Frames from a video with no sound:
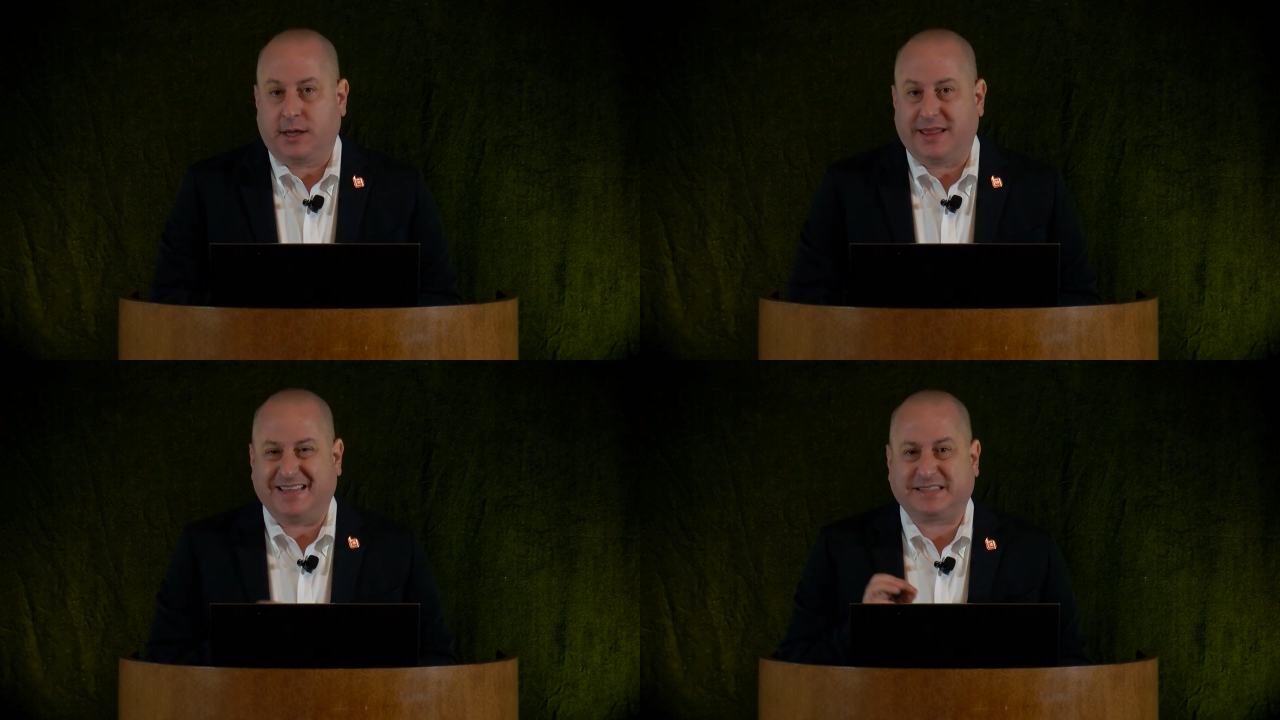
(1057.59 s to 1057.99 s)

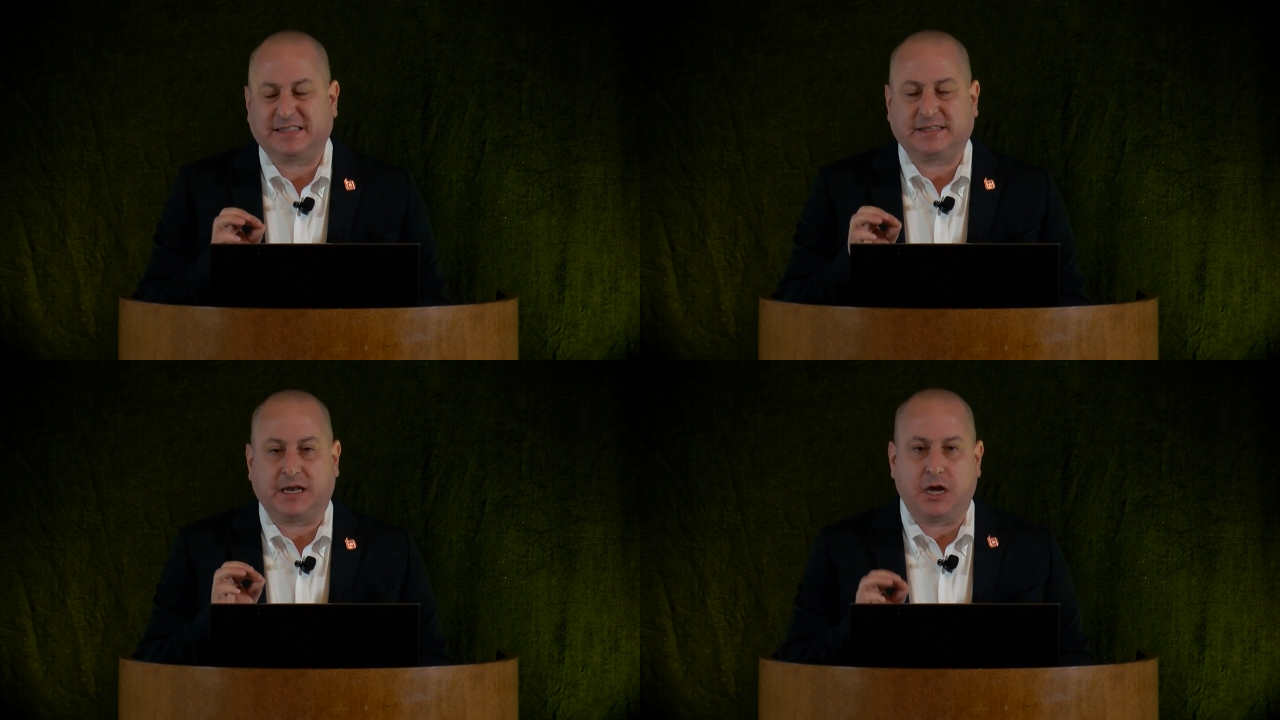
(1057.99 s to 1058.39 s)
This
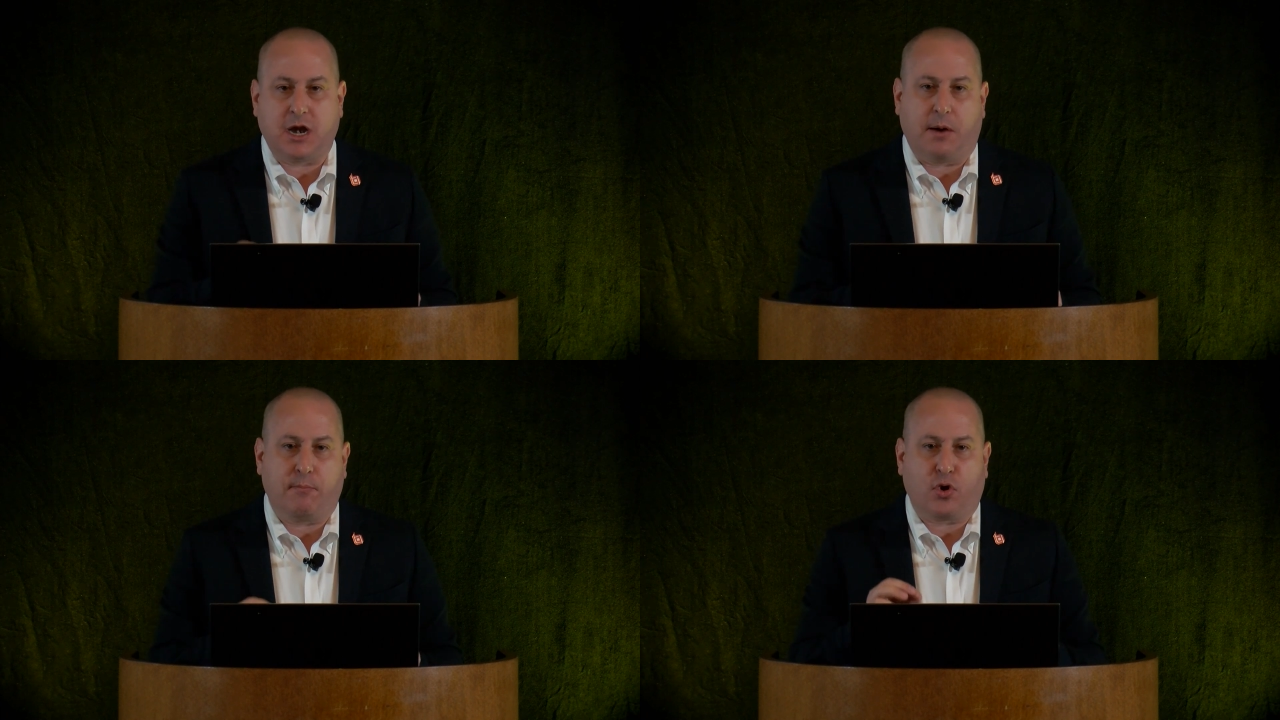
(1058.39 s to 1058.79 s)
is the
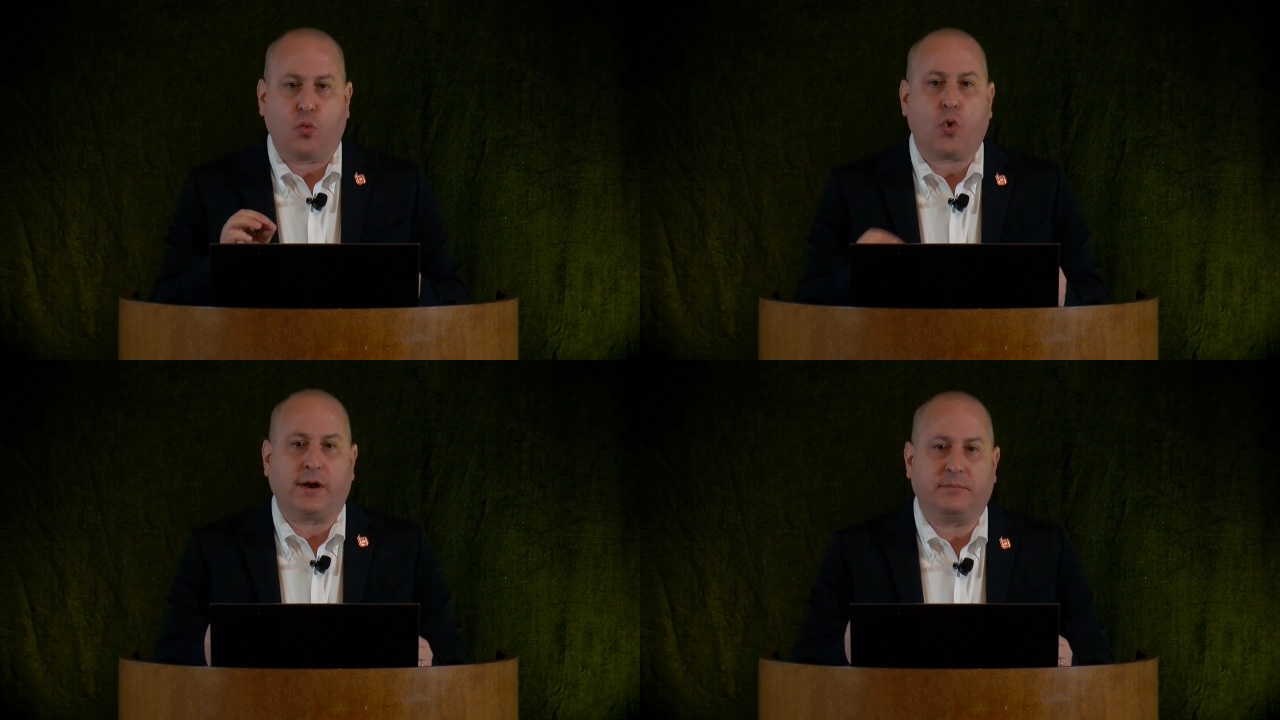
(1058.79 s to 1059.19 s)
number
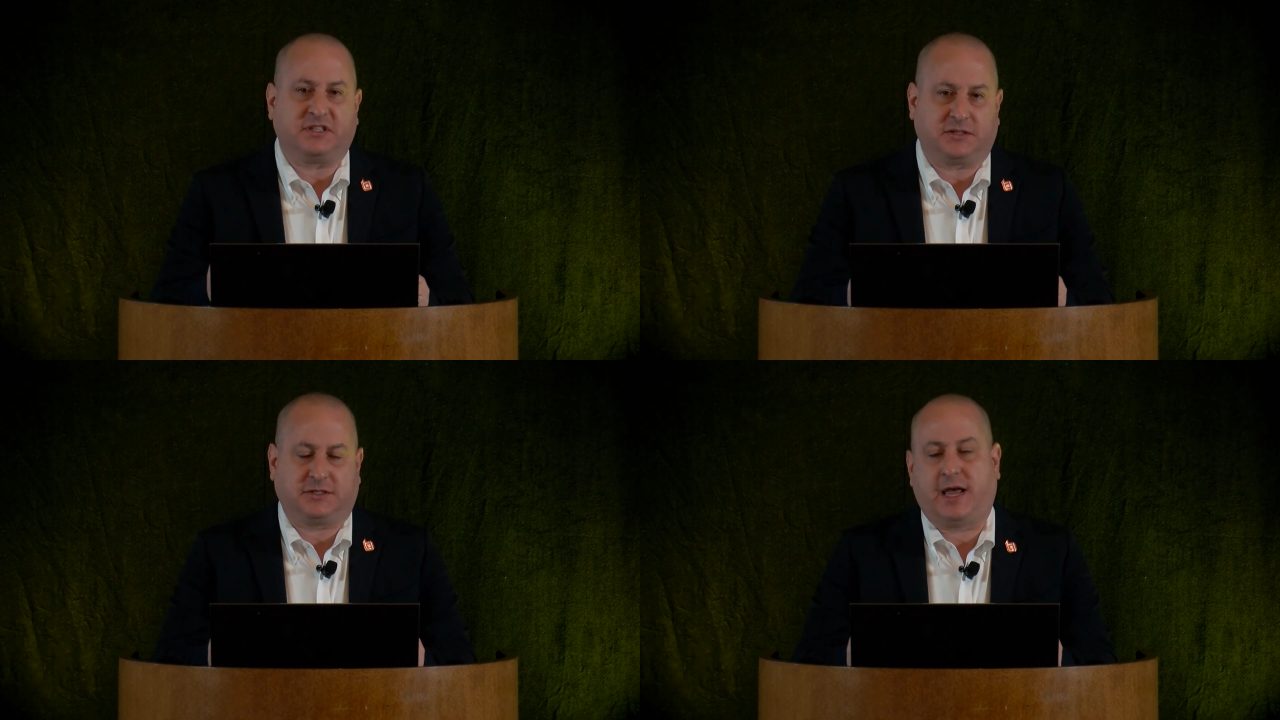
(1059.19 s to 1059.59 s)
one
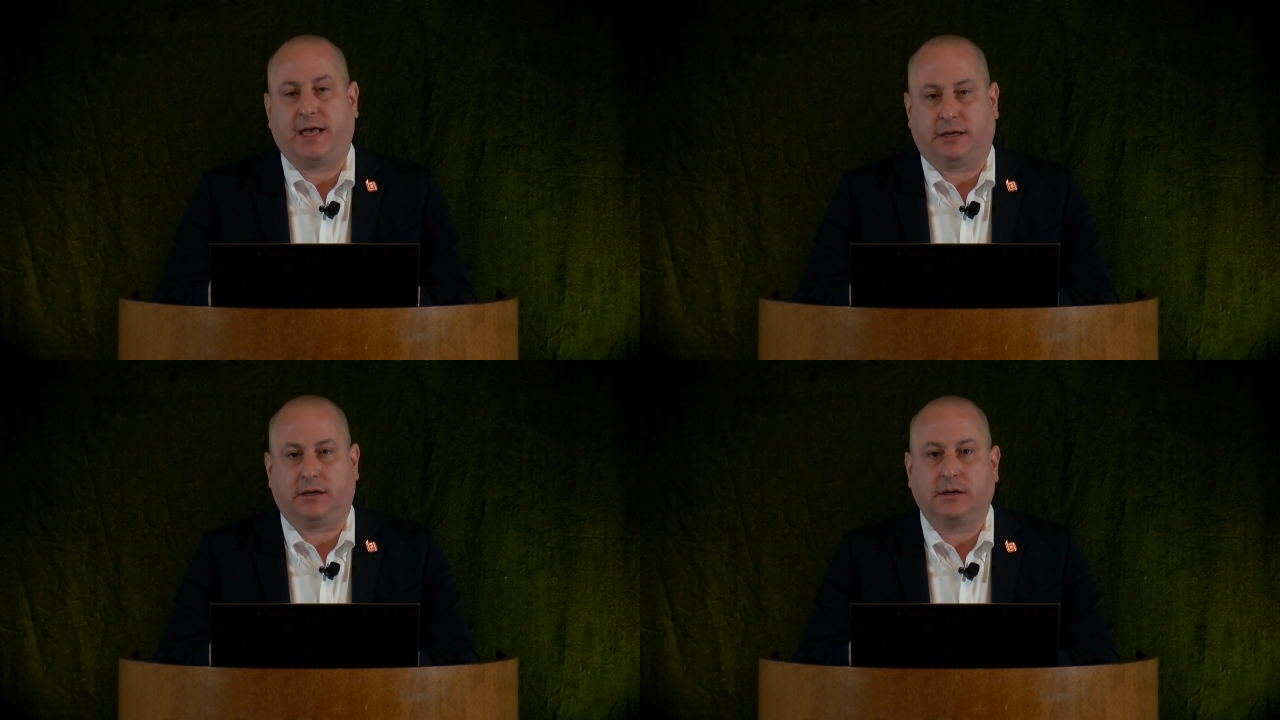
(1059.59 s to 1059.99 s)

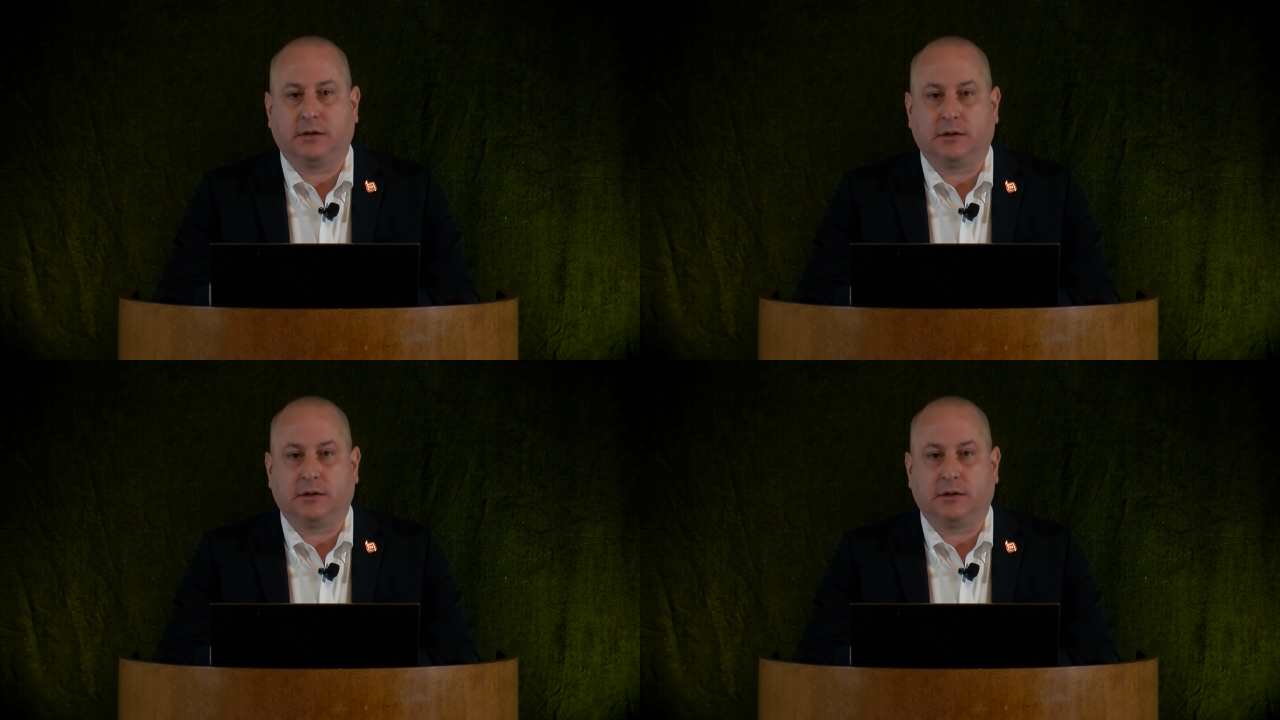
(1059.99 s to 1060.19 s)
mistake